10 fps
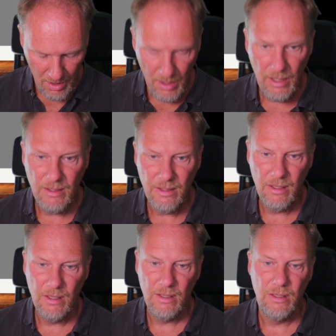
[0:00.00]
east
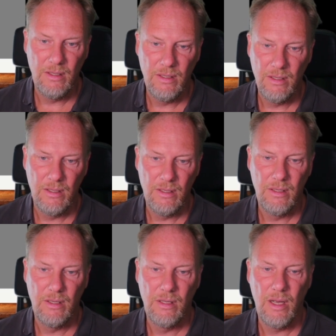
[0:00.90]

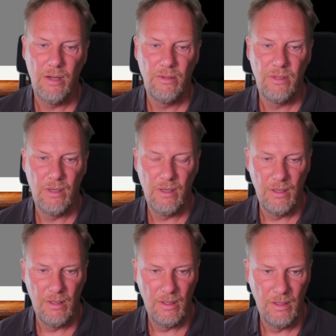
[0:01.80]
1000.
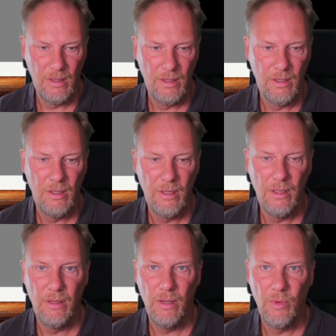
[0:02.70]

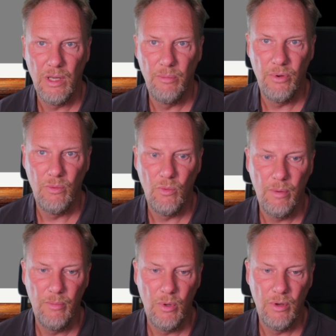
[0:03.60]
And then we can put
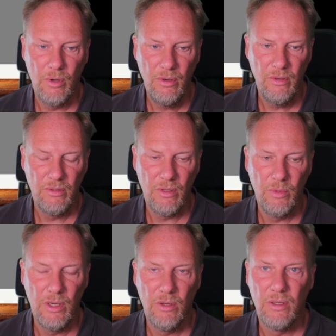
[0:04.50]
warp mode on, so
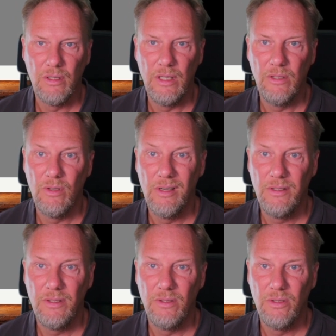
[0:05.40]
we don't need to
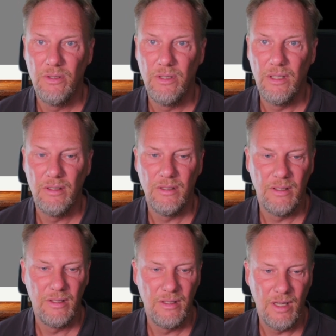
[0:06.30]
listen to the
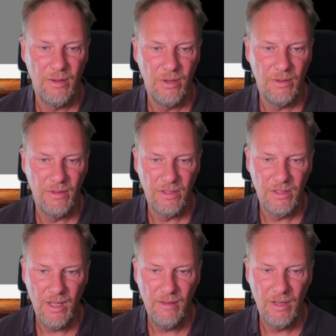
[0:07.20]
sound of the
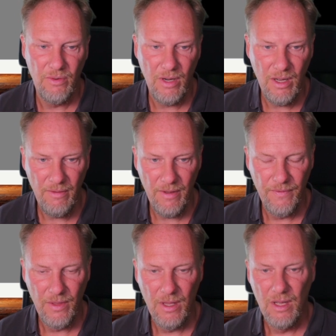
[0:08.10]
saving drive.
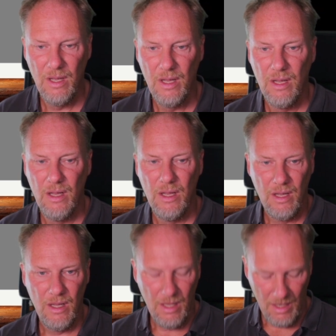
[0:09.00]

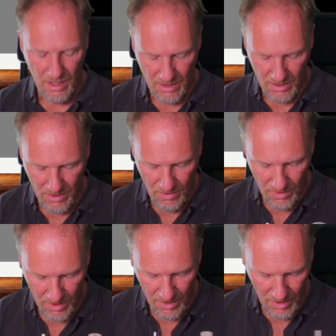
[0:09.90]
Let's
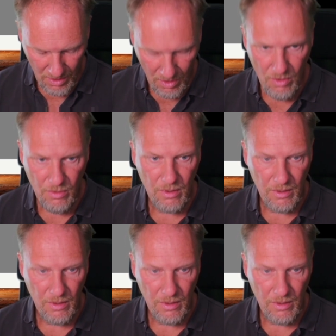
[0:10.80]
go.